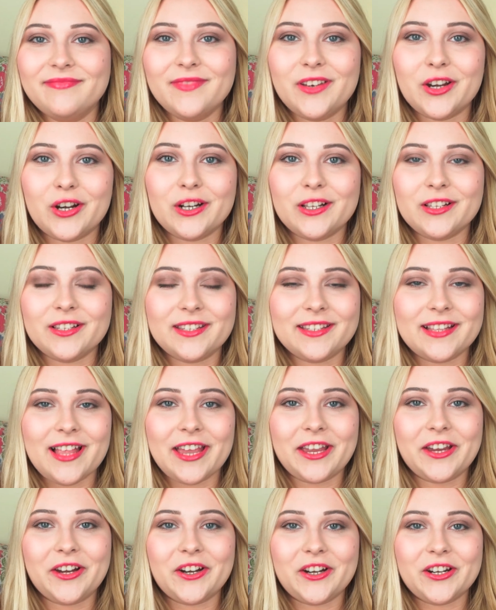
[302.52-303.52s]
girls
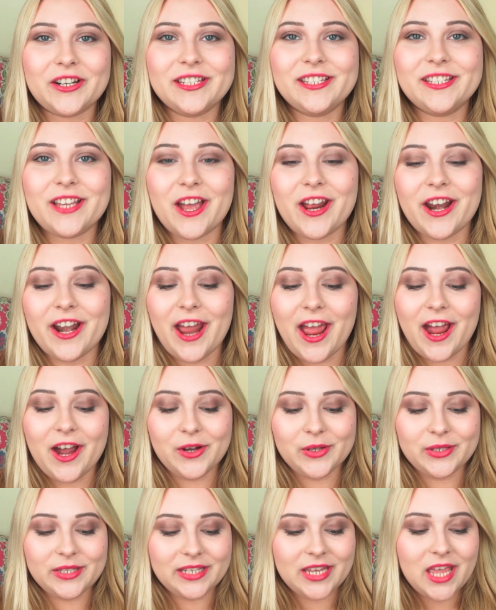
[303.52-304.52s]
like her started
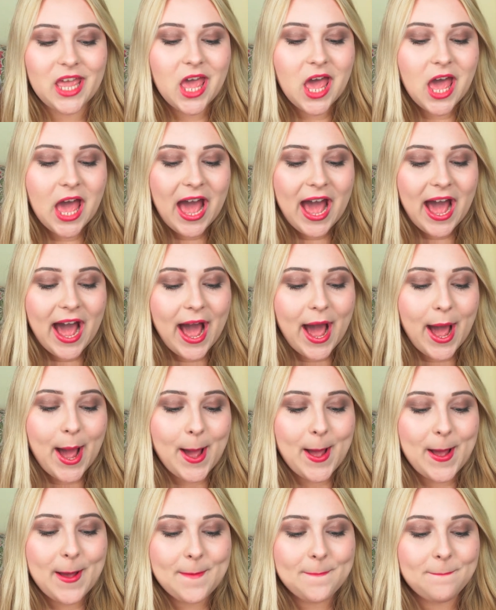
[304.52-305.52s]
out,
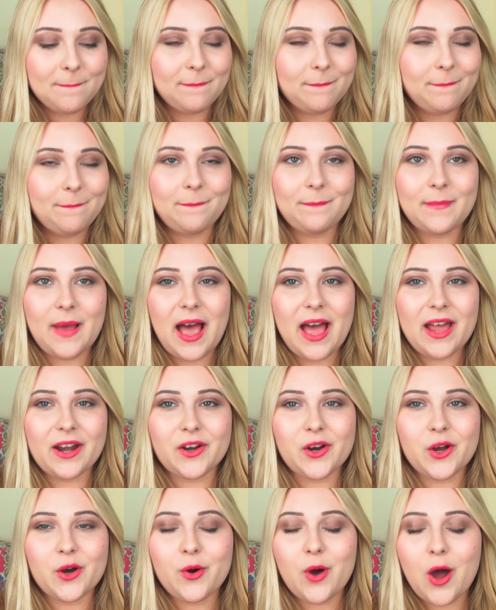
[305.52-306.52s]
I
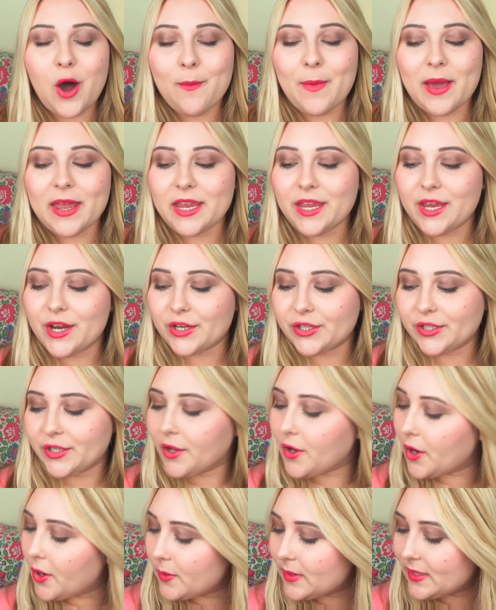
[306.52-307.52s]
don't know how many years
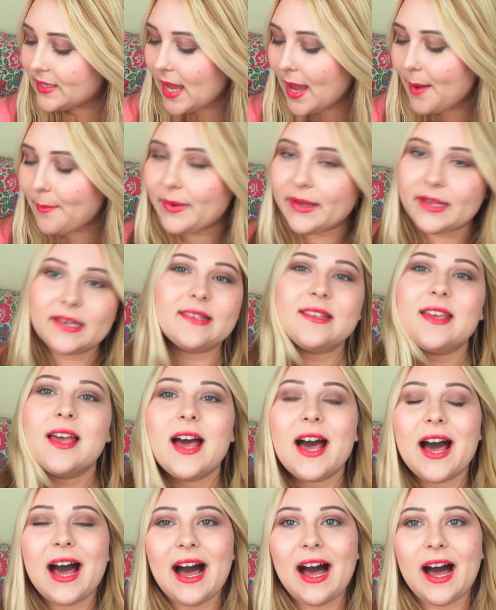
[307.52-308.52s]
ago was that, but
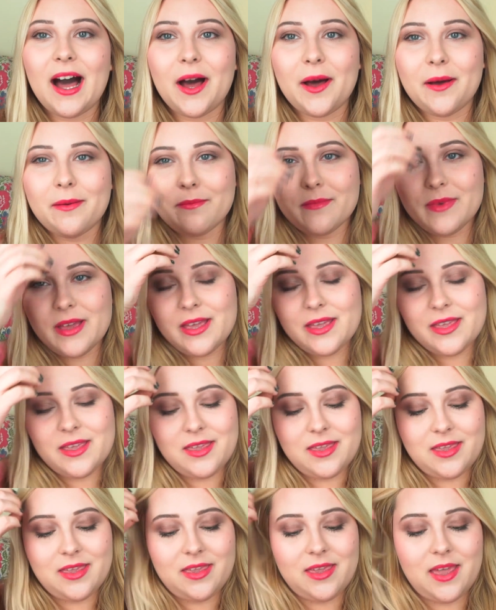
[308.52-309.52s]

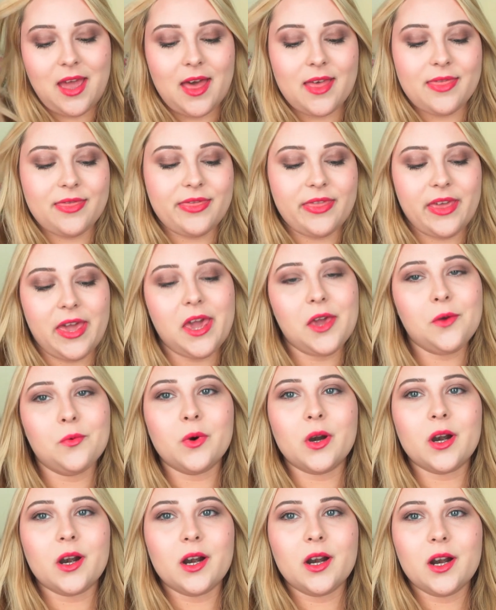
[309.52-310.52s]
yeah, they
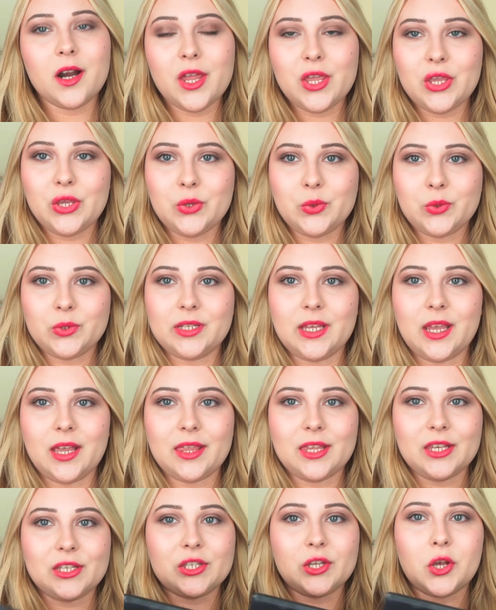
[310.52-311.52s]
were
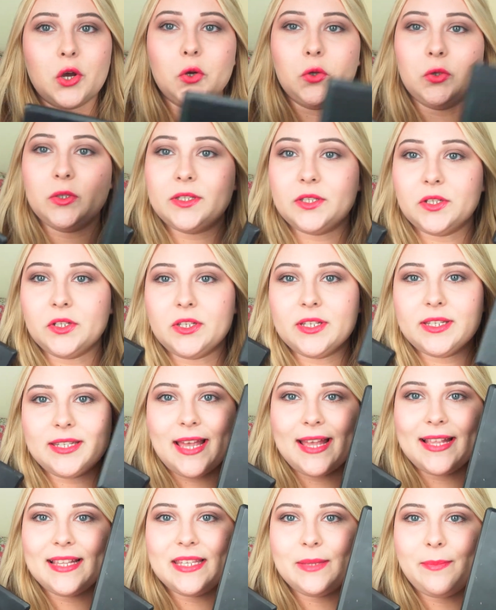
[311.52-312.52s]
using these Coastal
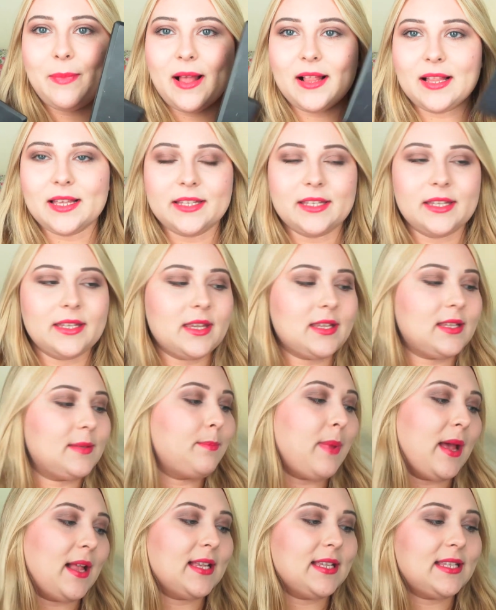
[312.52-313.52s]
Scents
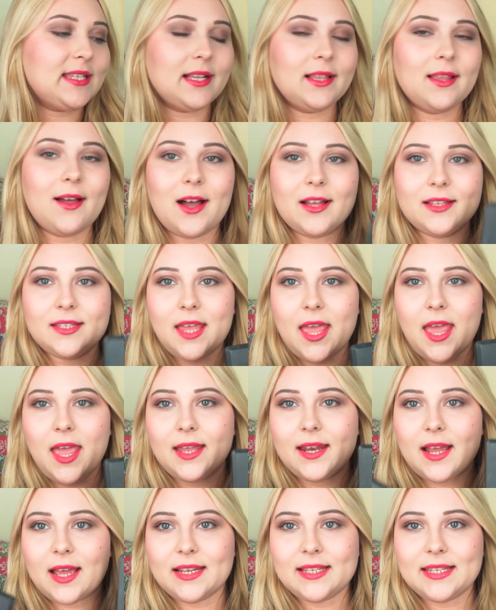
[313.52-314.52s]
palettes a lot,
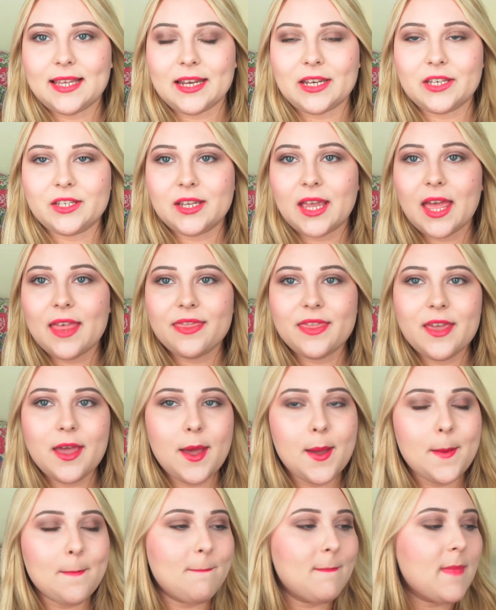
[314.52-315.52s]
and I decided to get
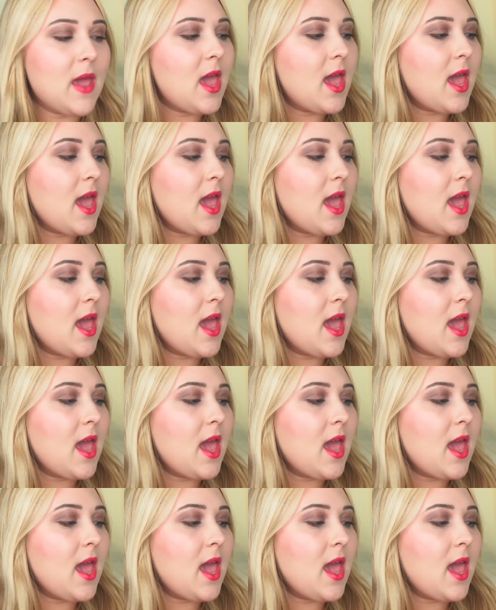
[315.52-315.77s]
them,